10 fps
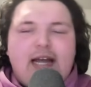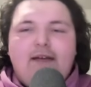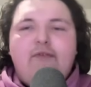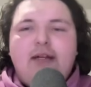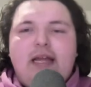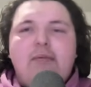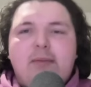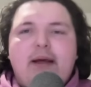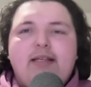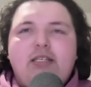every game
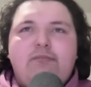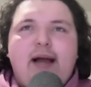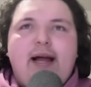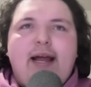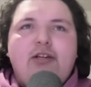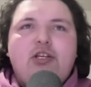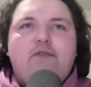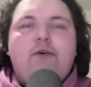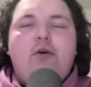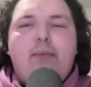that passes by, I
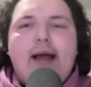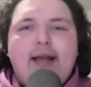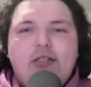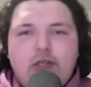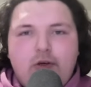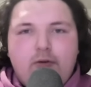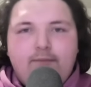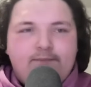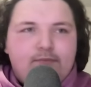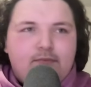just fall back to,
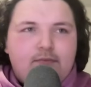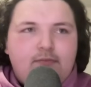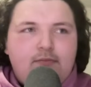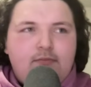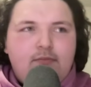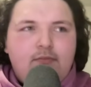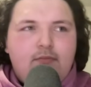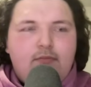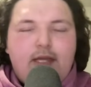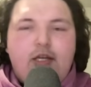
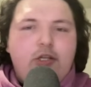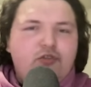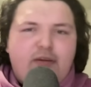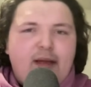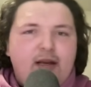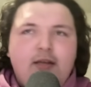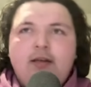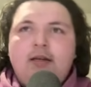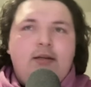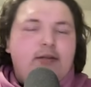they could use rebounding,
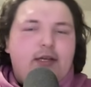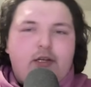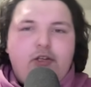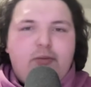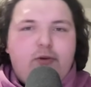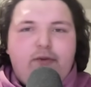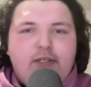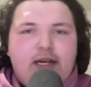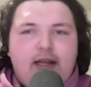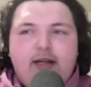they could use some more
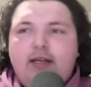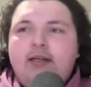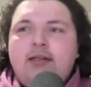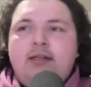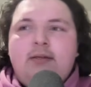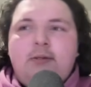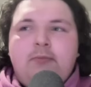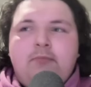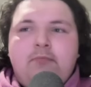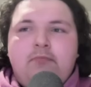physicality,
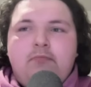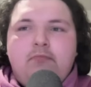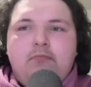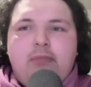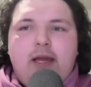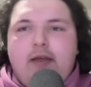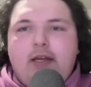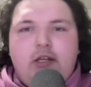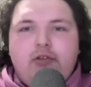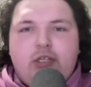and they
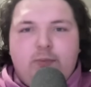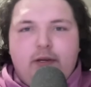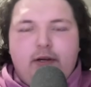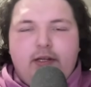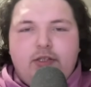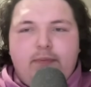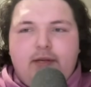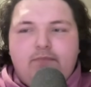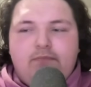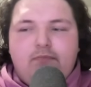could use experience.
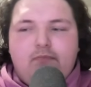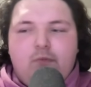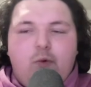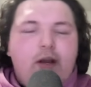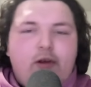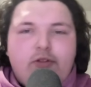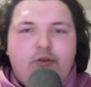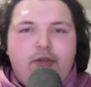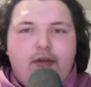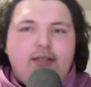But one of those
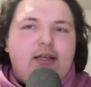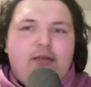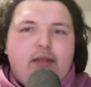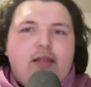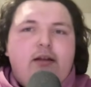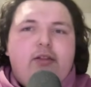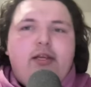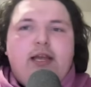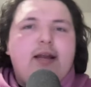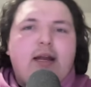three things they
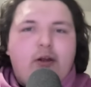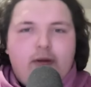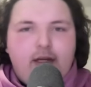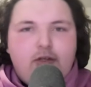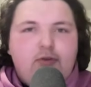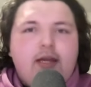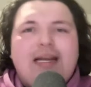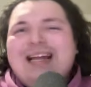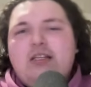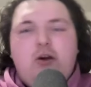literally cannot go get. You
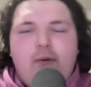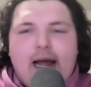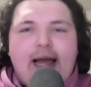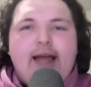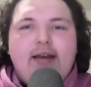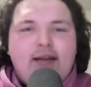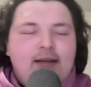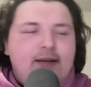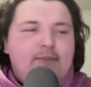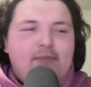cannot go add
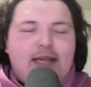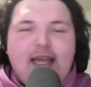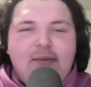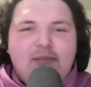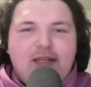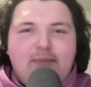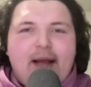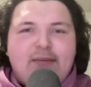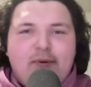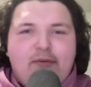games to the
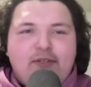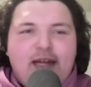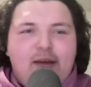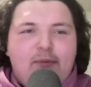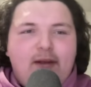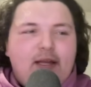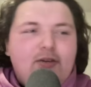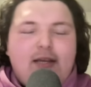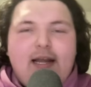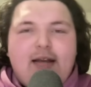basketball reference data point, and
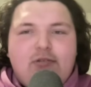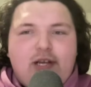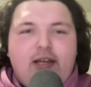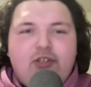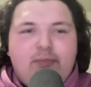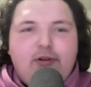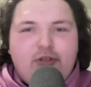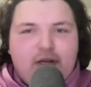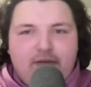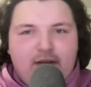you cannot change your birth
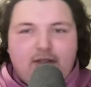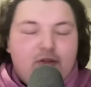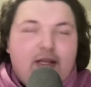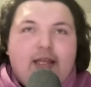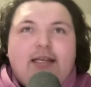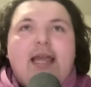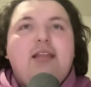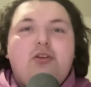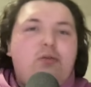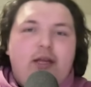certificate. So they
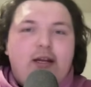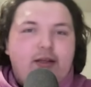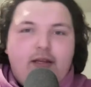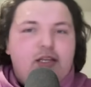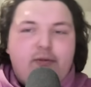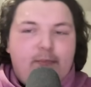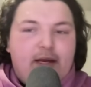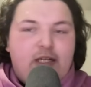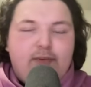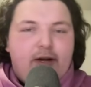can't do the
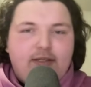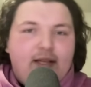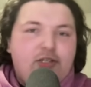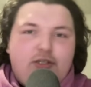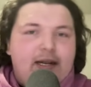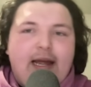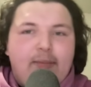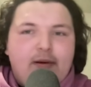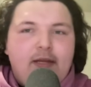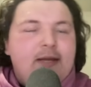inexperience thing. That's just going to
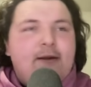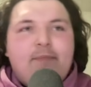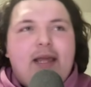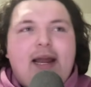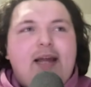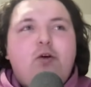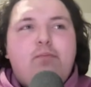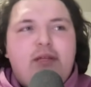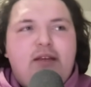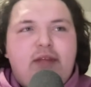happen. And I
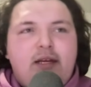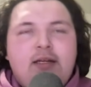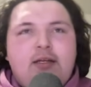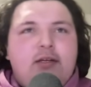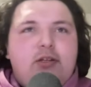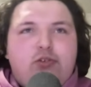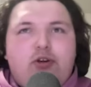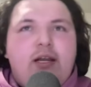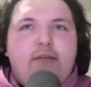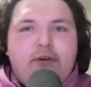don't believe that
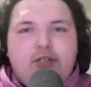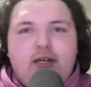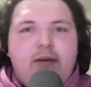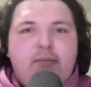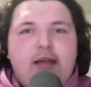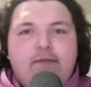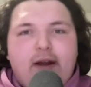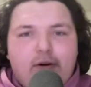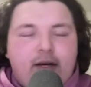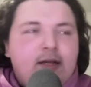trading for some NBA
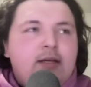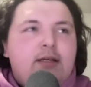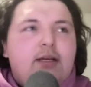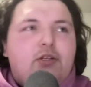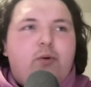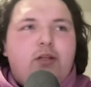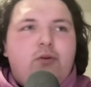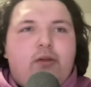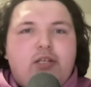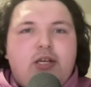veteran is going
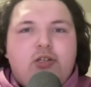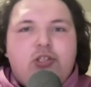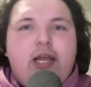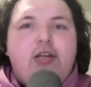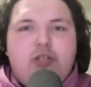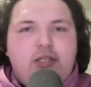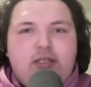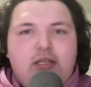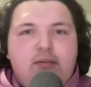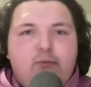to all of a sudden change
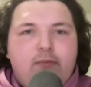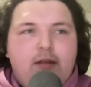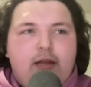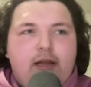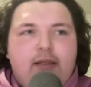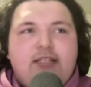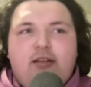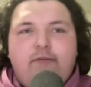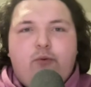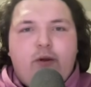this team in
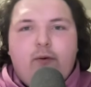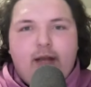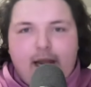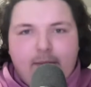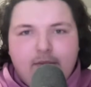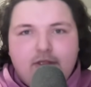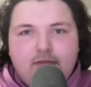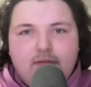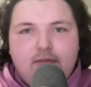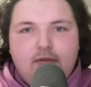less than 41 games.